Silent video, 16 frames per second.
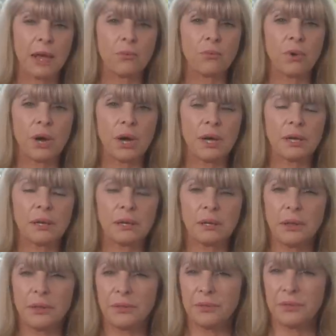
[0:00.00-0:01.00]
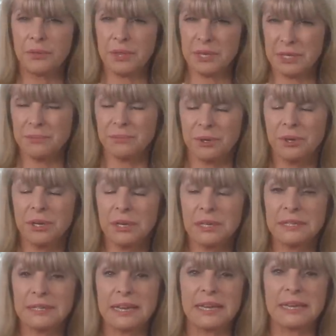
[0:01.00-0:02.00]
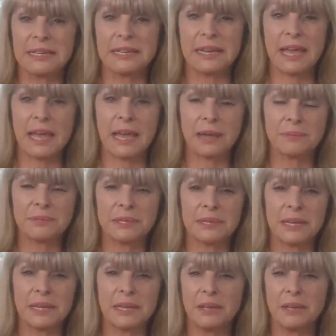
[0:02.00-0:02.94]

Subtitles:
And while there's some good in dating apps,